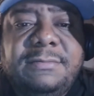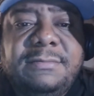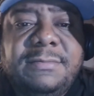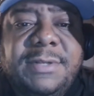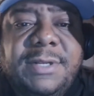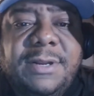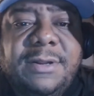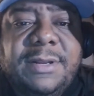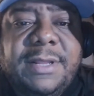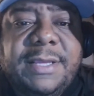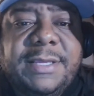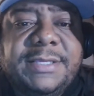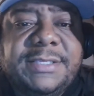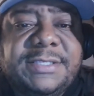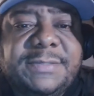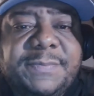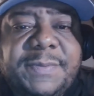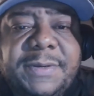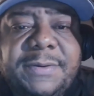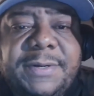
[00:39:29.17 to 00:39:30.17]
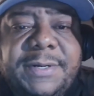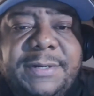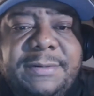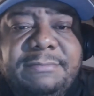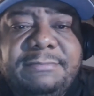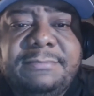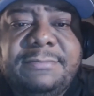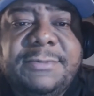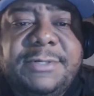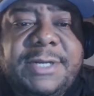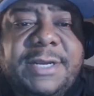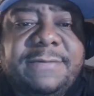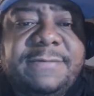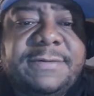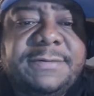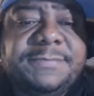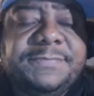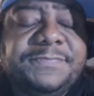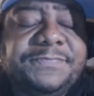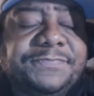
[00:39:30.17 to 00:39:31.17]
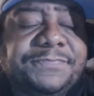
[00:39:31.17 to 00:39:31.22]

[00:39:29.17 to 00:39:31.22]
like his spirit, whatever,